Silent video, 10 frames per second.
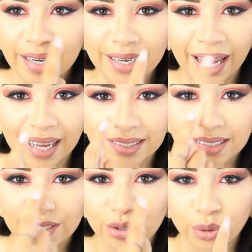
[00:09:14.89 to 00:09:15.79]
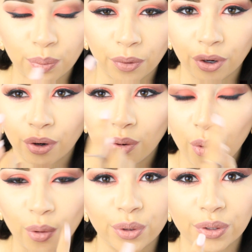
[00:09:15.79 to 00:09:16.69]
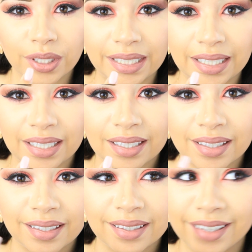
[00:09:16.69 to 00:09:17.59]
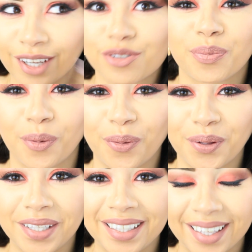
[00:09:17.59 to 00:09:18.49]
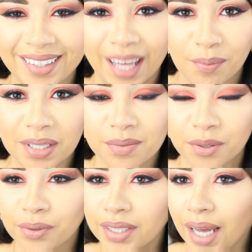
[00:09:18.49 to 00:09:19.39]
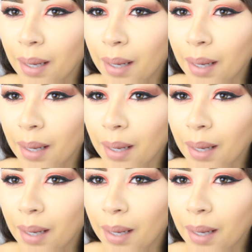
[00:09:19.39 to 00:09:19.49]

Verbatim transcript: Not super oily. Not super oily. Like, that makes me really